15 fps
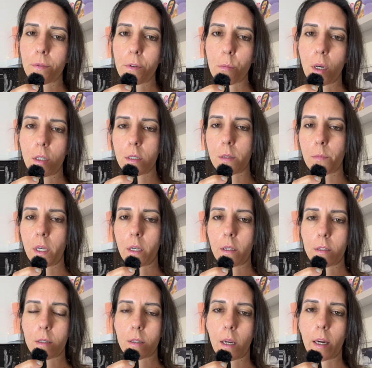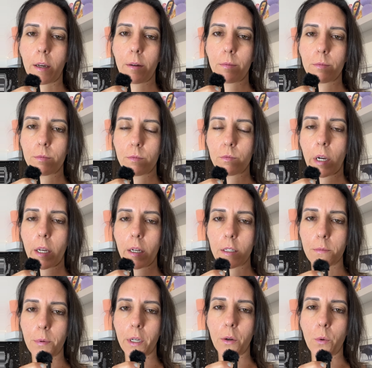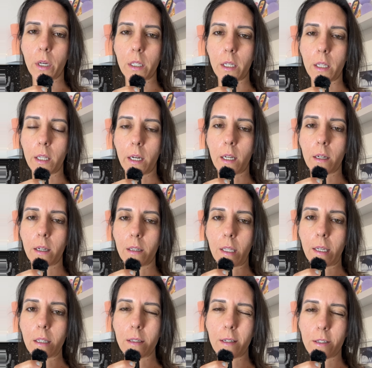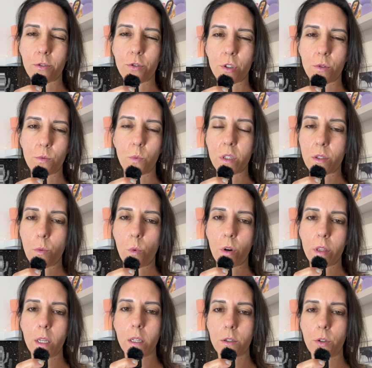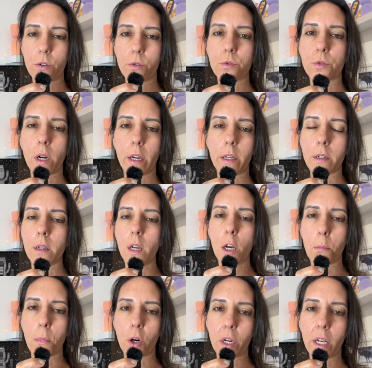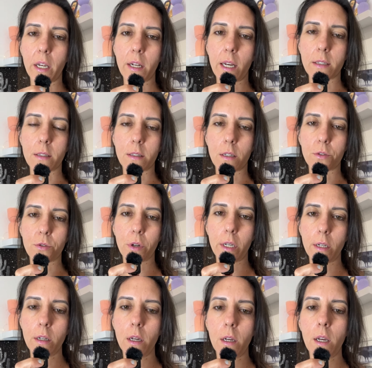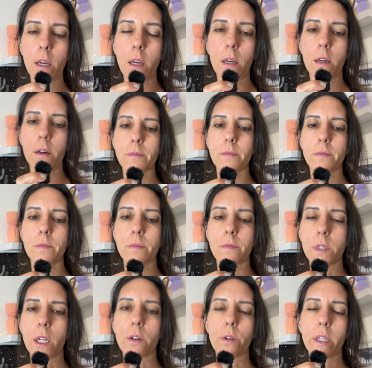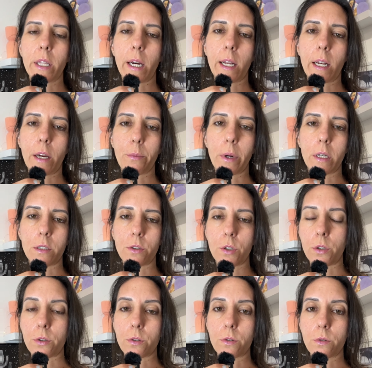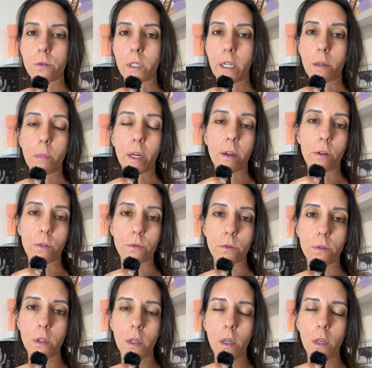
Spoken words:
few months because I recognized pretty quickly that legally it just wasn't worth it to try and market it as a sunscreen. Not only that, I ran into getting my own